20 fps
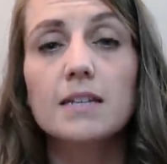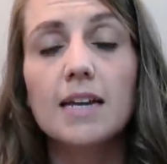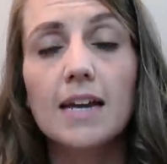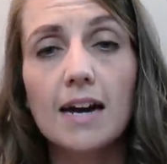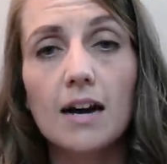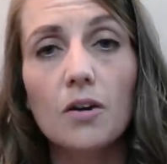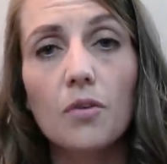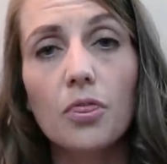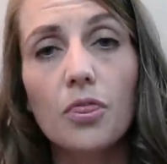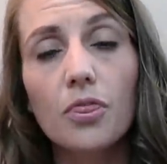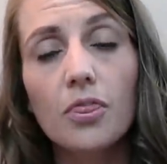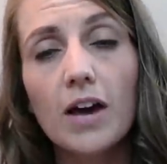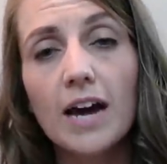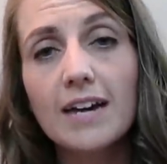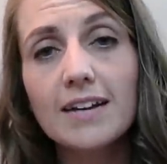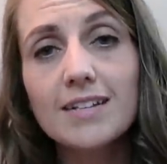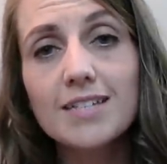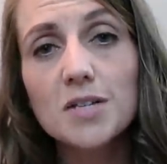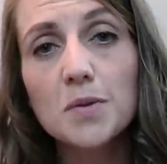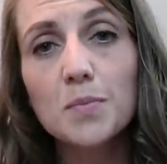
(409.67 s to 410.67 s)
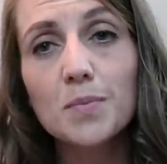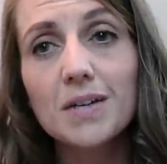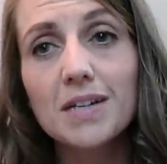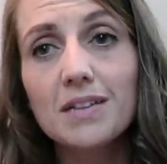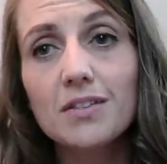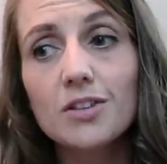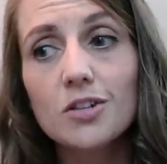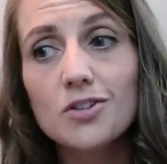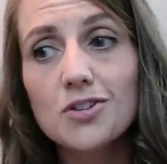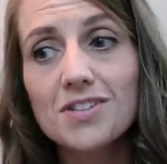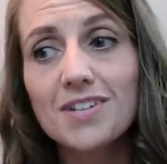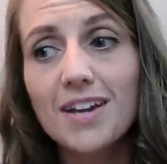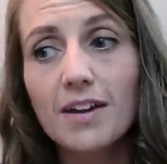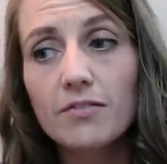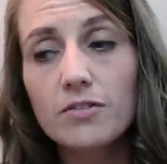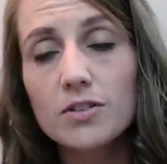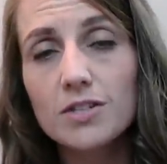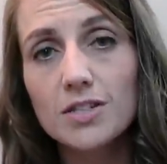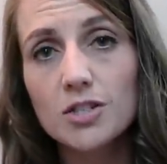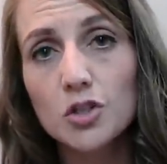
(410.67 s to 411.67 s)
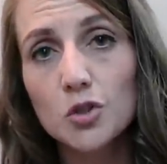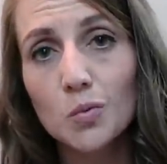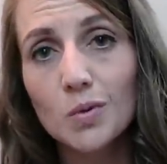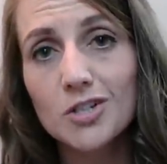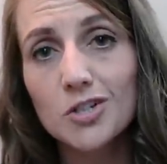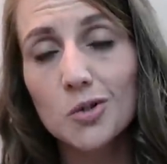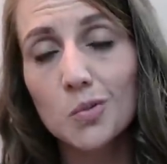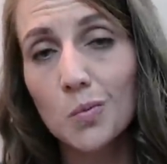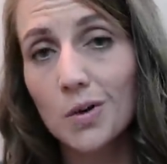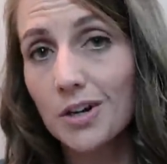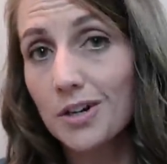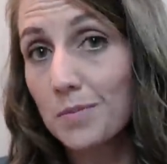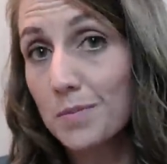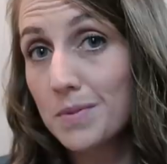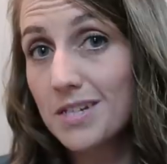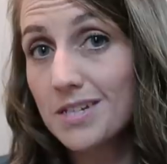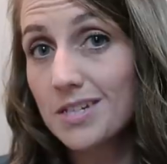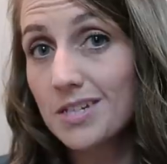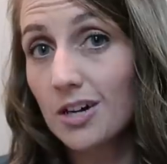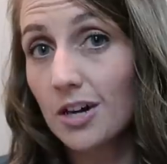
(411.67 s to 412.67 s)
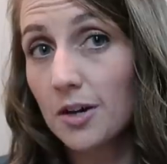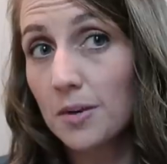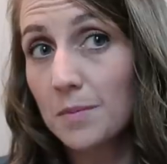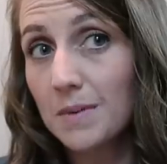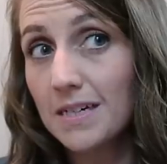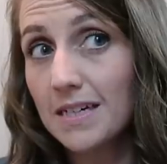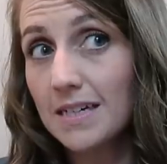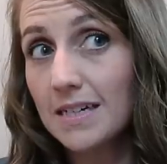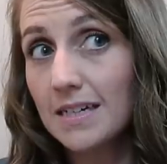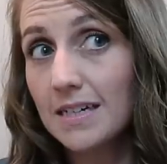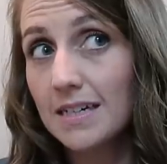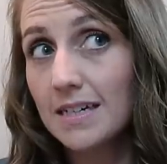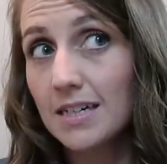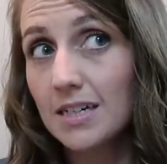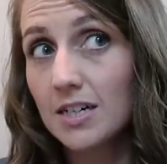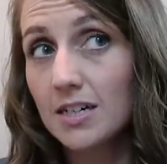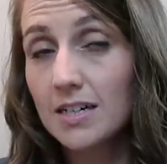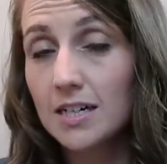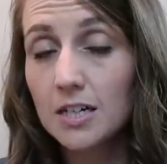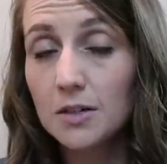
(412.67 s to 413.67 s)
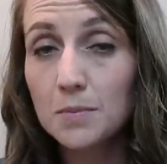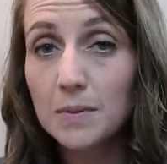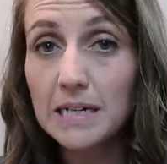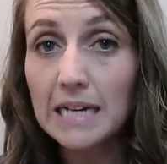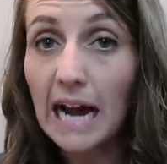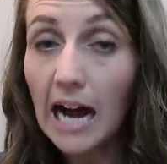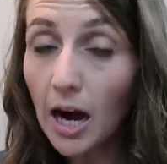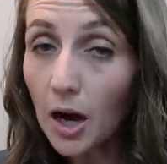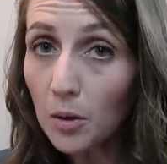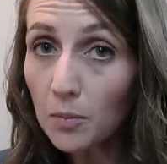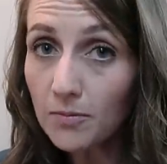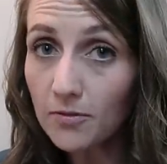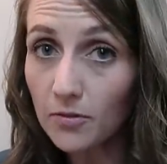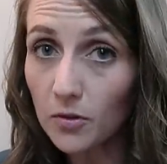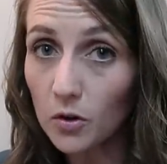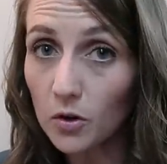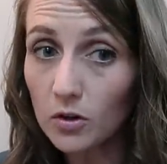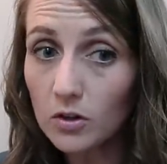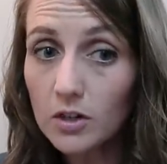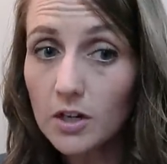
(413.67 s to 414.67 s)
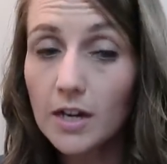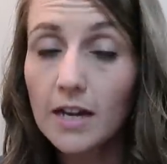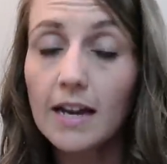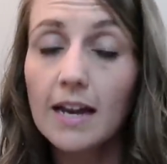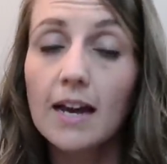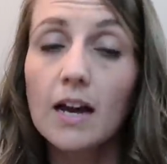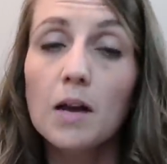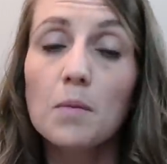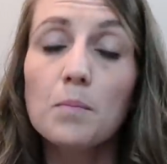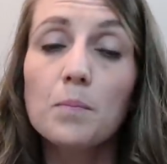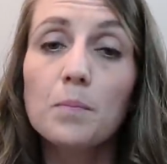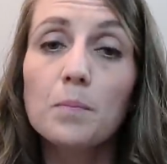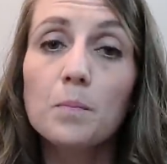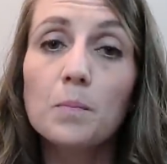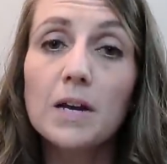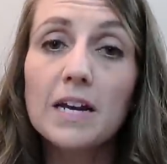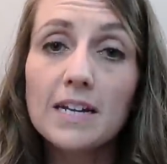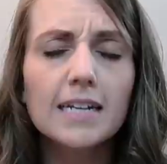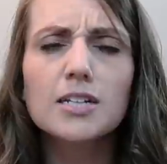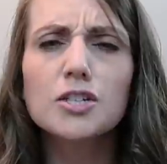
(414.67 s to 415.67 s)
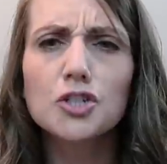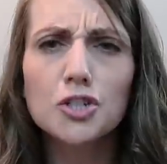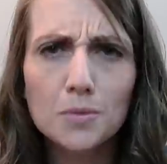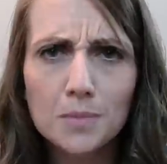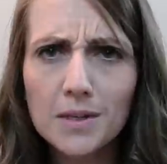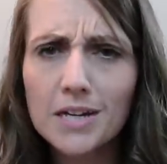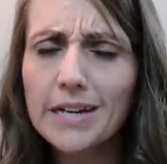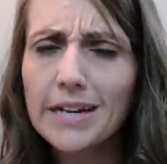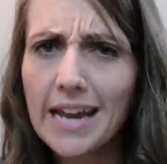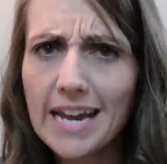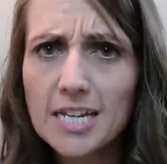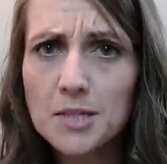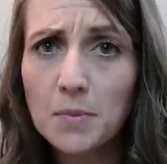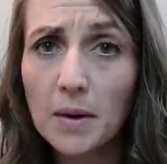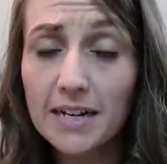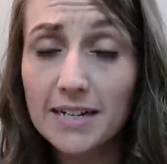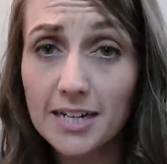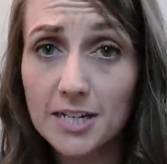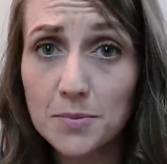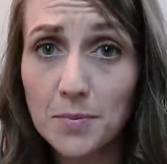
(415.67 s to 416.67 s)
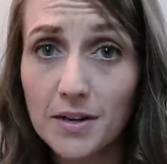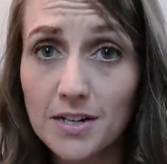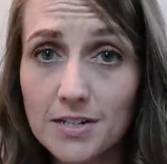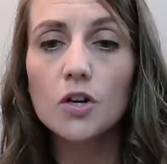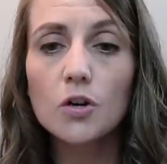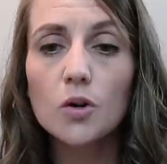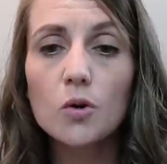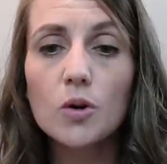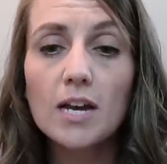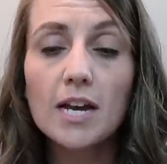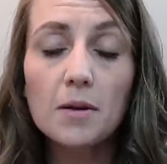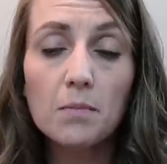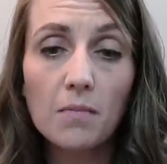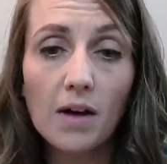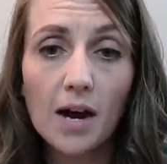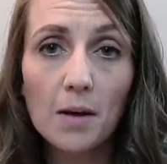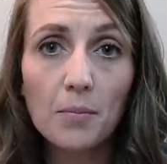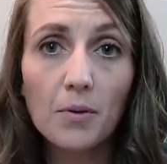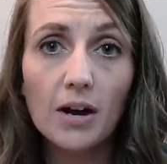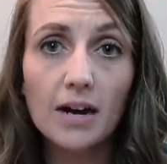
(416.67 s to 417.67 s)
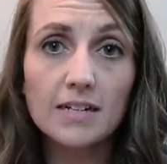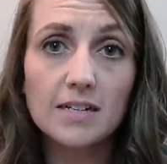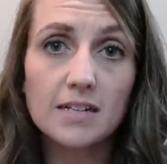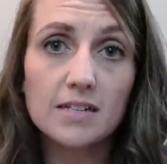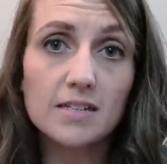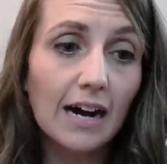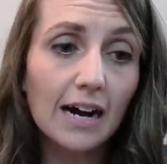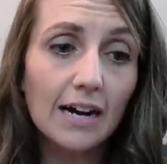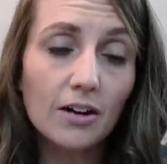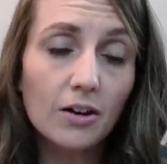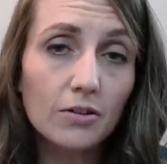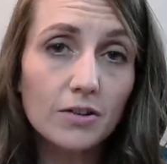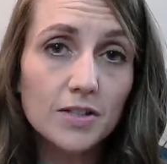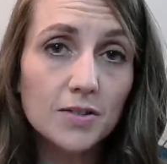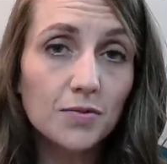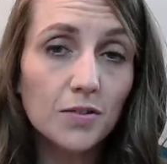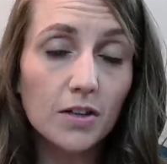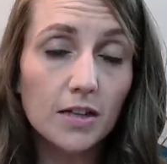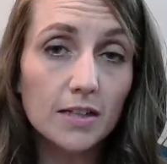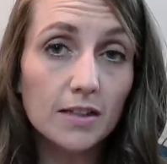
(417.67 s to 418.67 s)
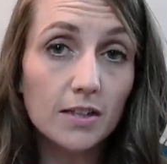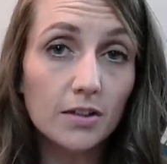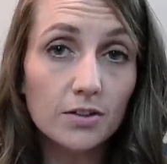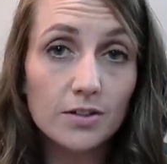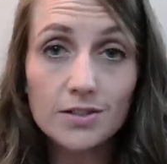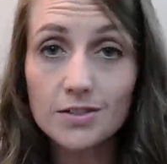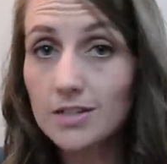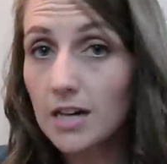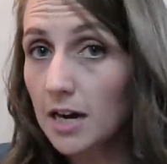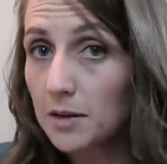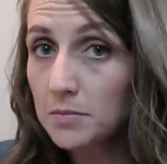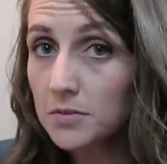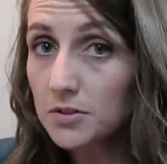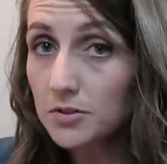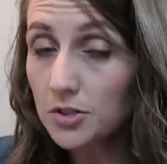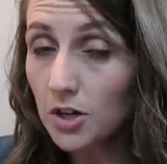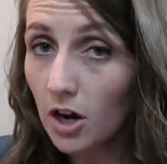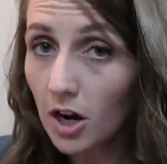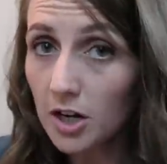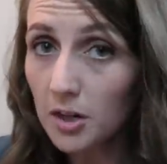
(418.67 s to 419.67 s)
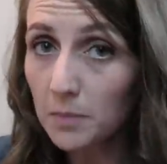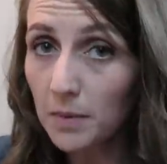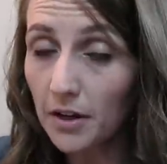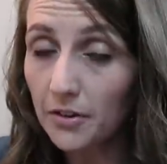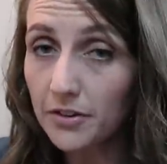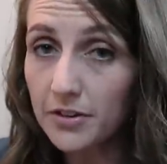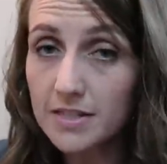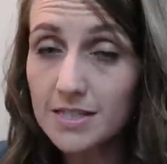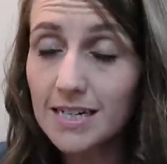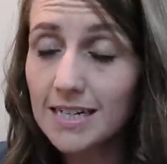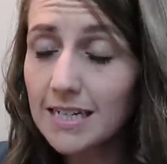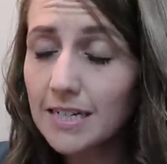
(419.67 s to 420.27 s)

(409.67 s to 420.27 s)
Now, that doesn't mean there's never a situation where an episiotomy could be helpful it should be a case by case basis. So in my practice, I always feel like there is time to talk about this.